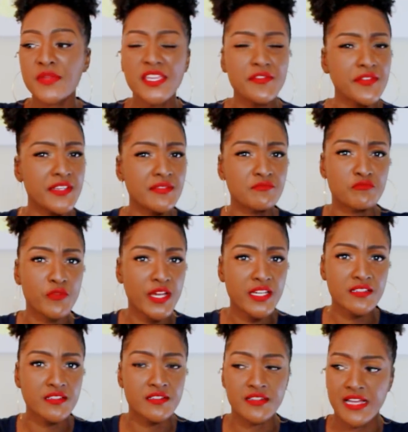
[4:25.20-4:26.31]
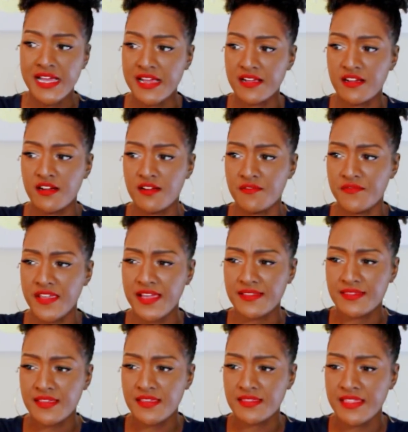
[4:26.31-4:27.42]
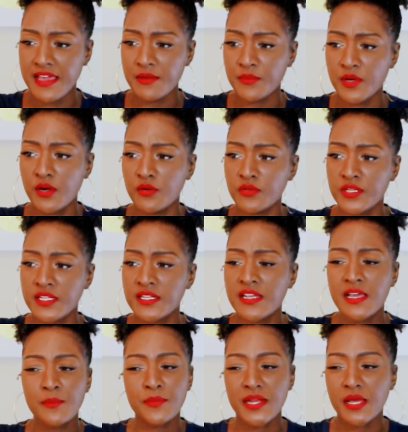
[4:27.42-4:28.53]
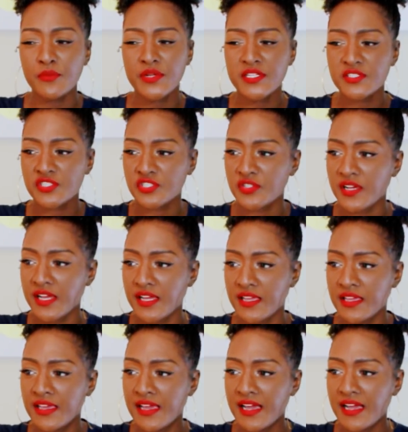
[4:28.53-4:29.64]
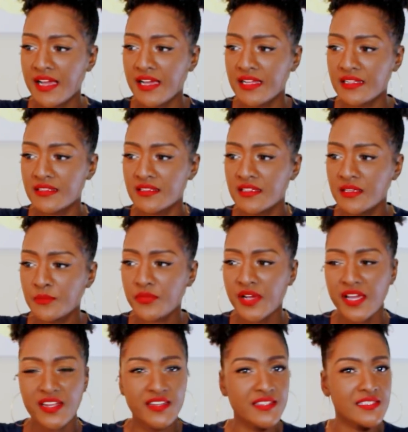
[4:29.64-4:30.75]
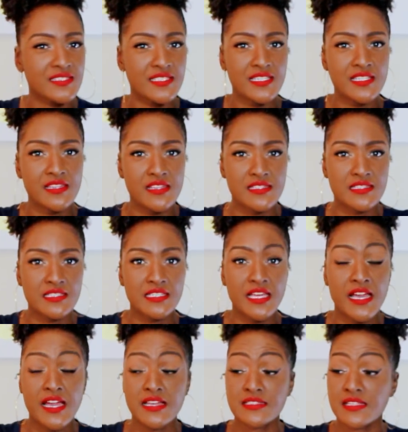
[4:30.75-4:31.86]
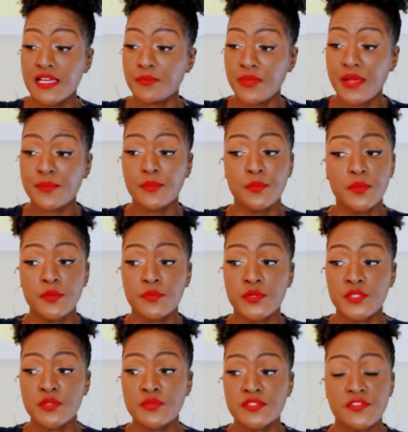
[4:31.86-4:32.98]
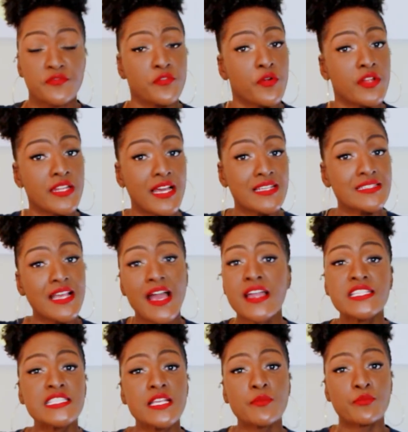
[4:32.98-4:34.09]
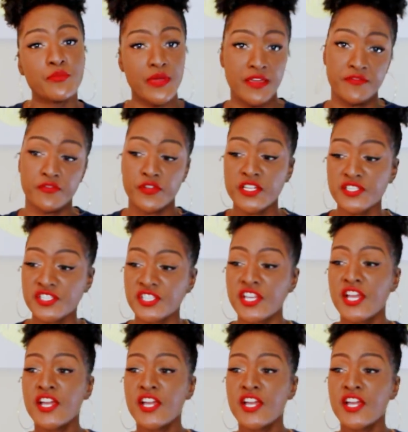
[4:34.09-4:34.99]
even regular hot coffee. I think that will hold it, but I wouldn't try hot products in this glass. I probably would use it for a nice iced beverage.